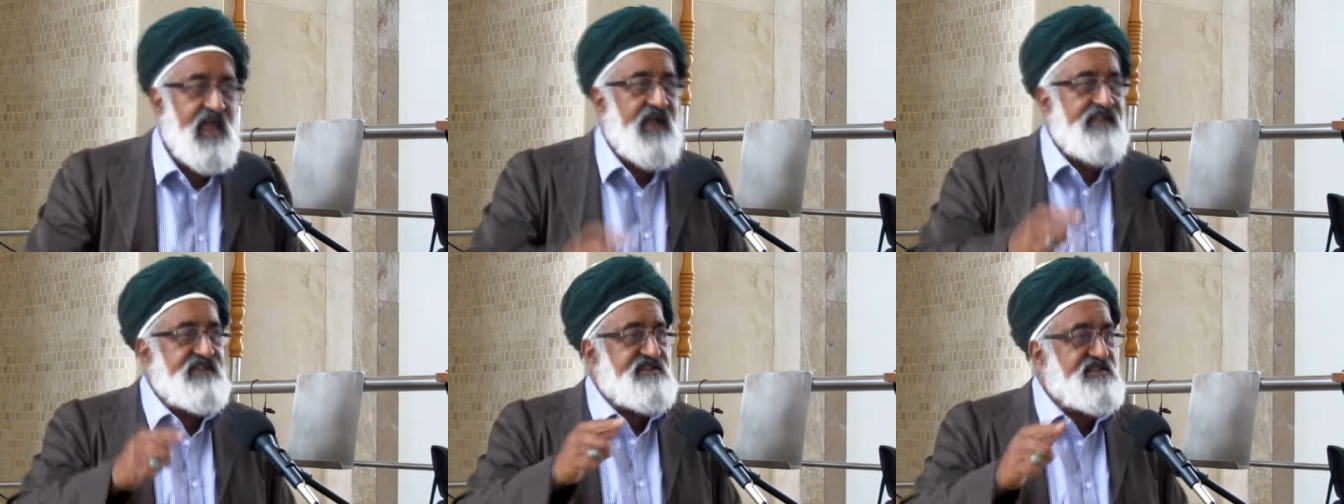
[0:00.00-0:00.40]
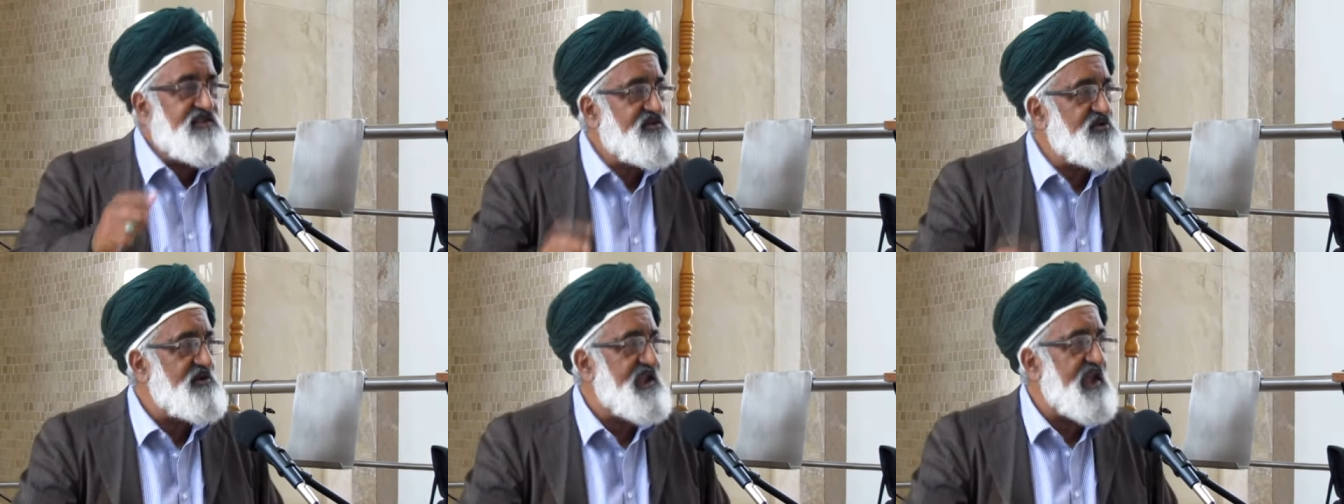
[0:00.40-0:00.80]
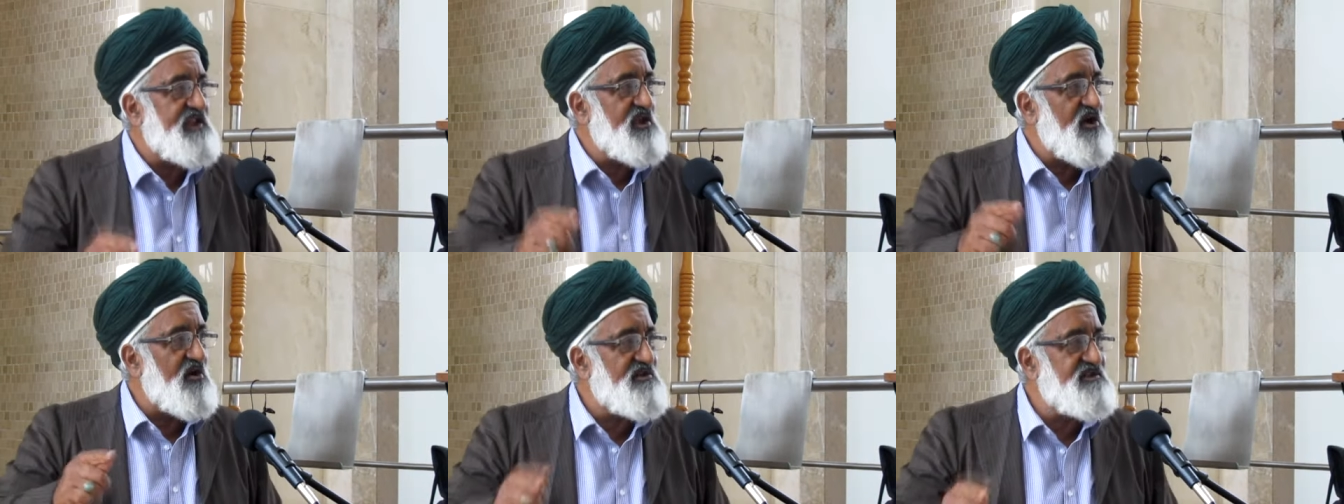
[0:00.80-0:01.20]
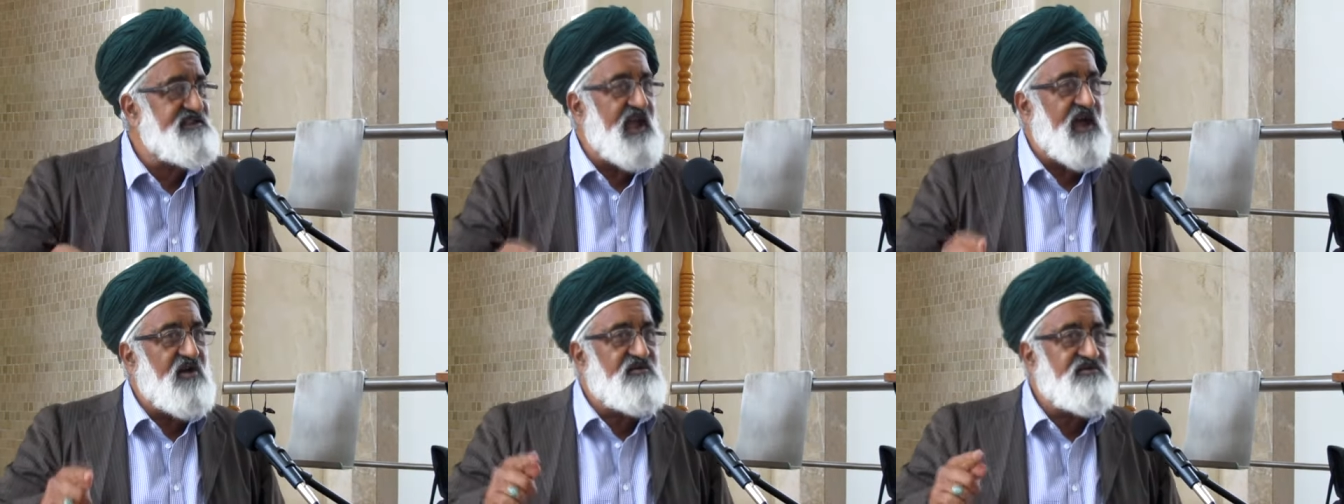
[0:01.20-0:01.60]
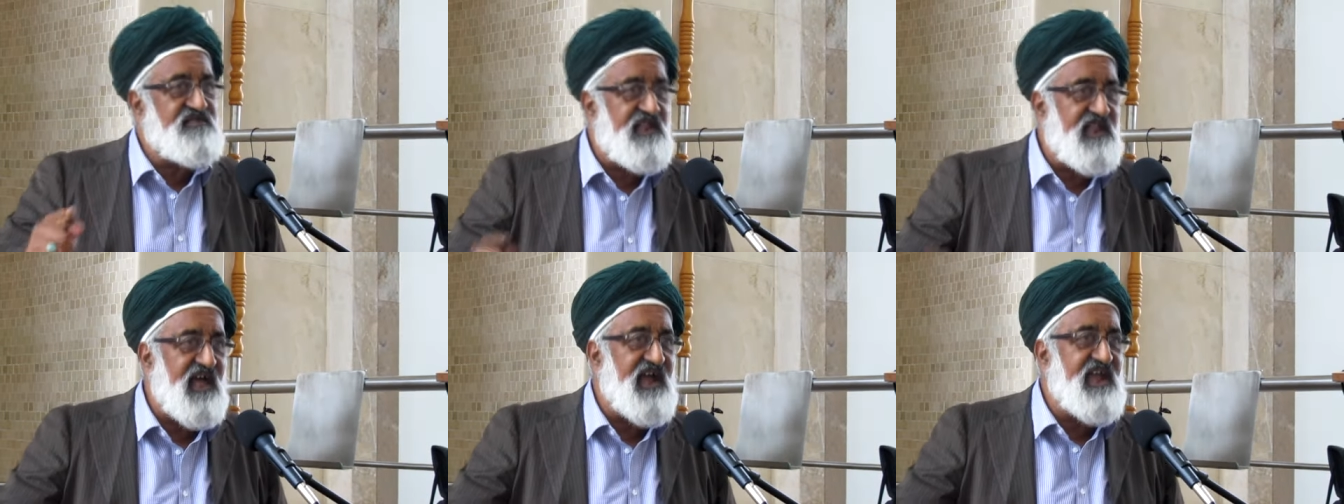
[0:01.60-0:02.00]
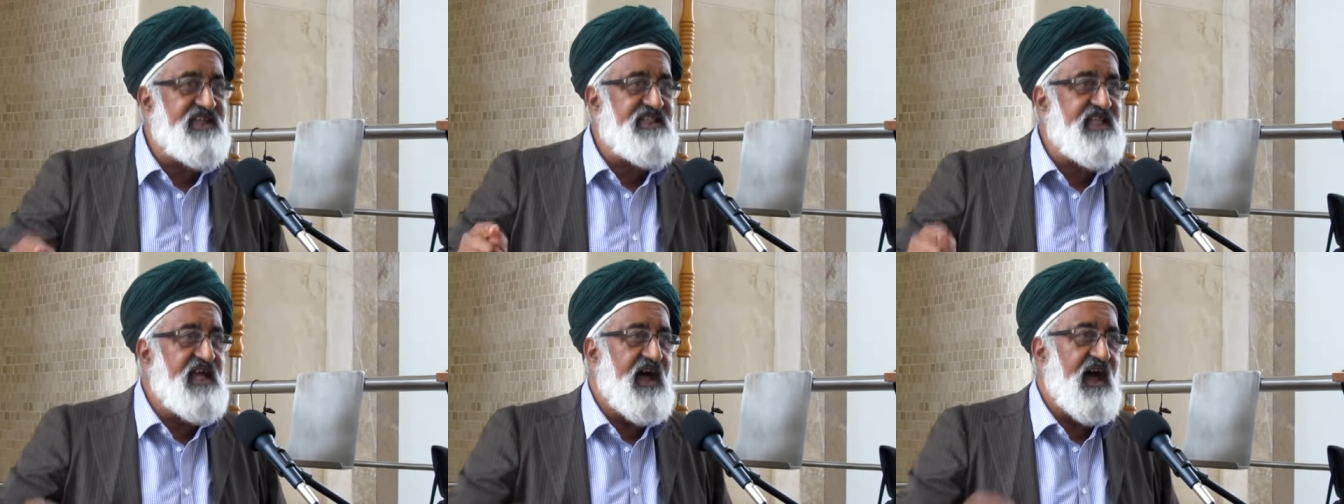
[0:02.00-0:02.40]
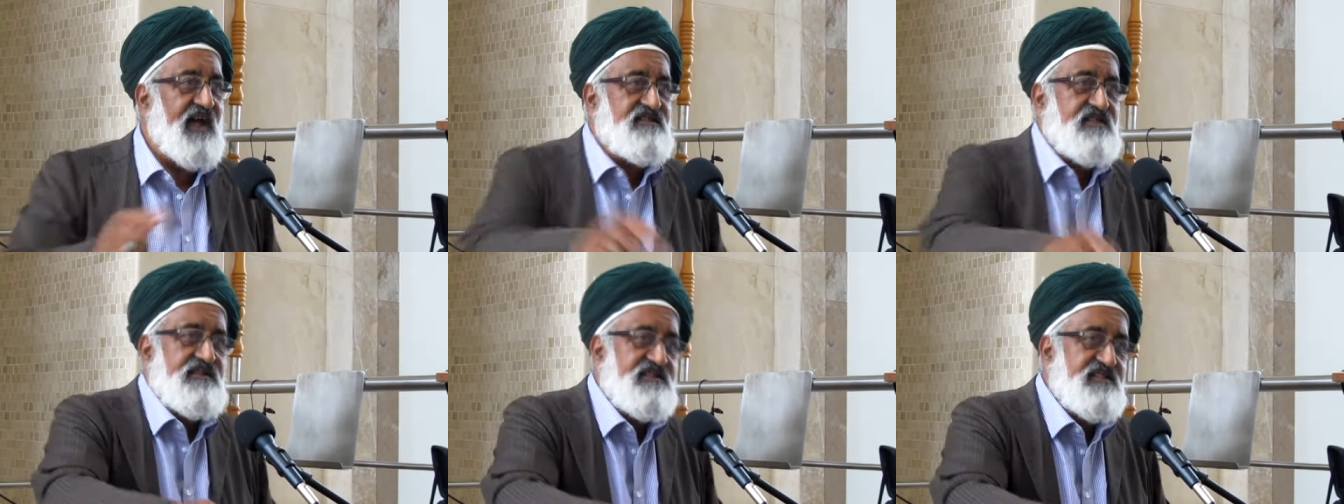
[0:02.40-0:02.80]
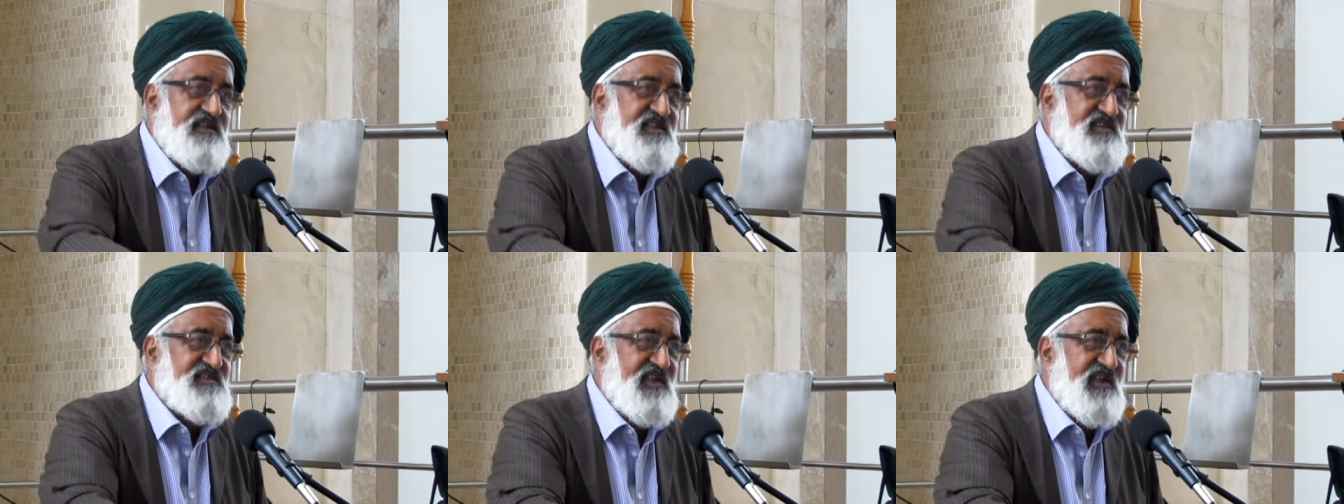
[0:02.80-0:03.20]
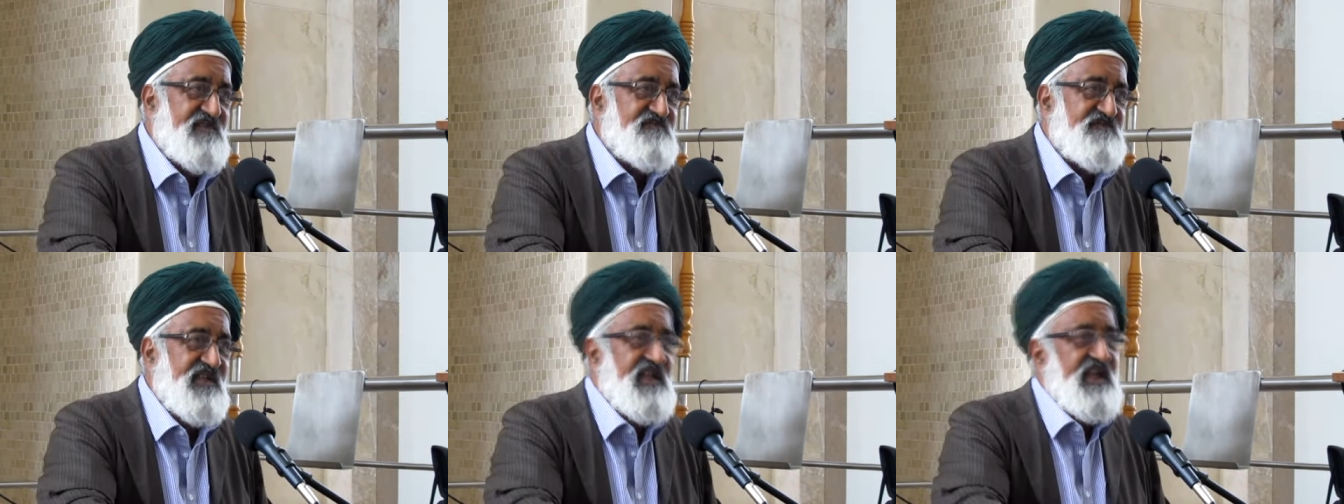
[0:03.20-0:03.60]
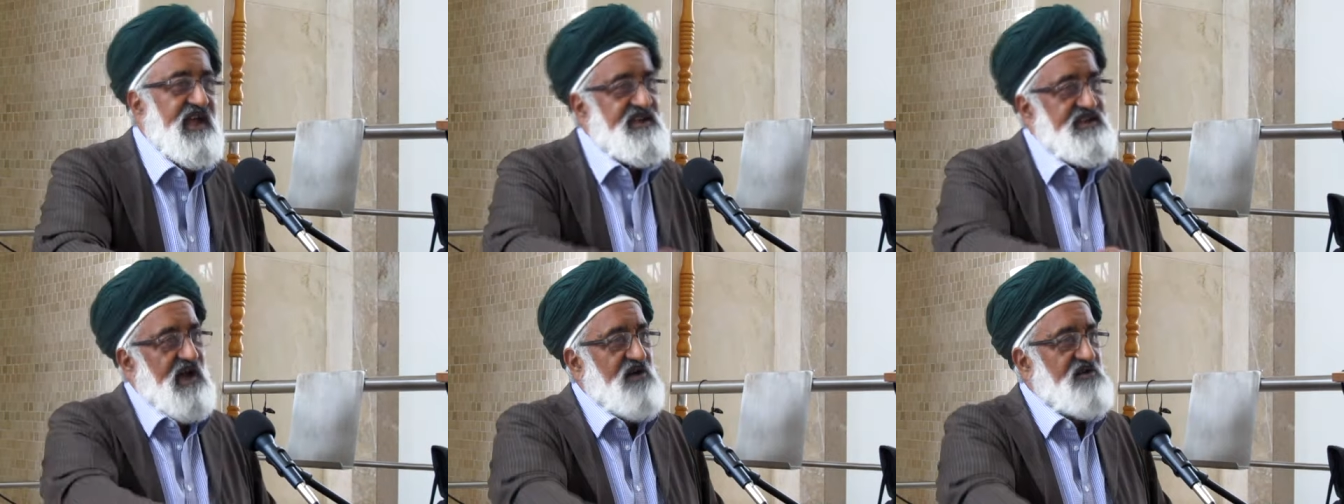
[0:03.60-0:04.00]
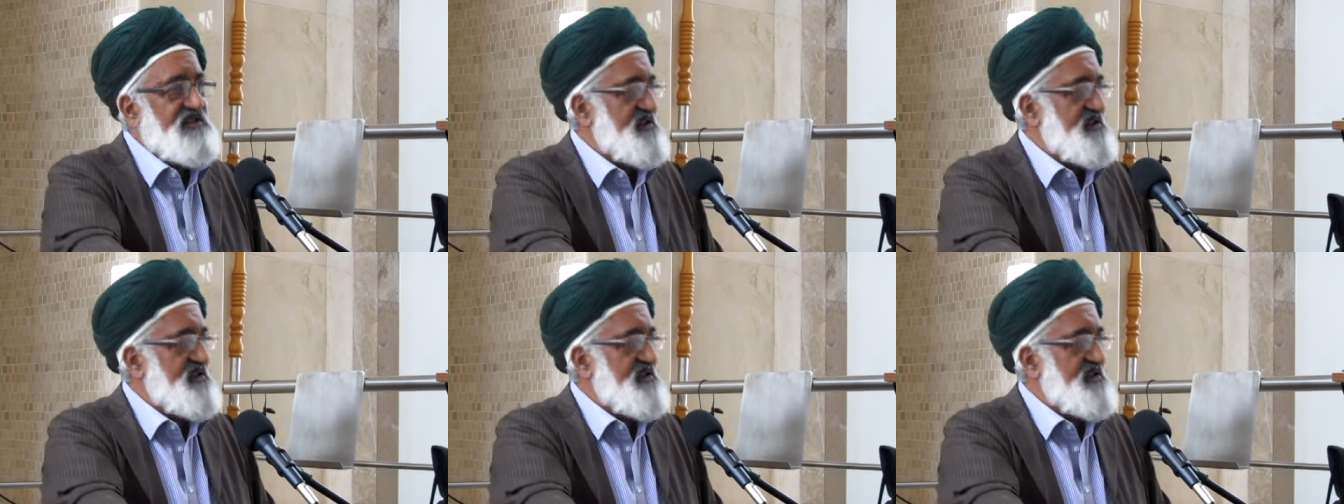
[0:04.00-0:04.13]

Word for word: and it used to carry on down the line until it reached him and now it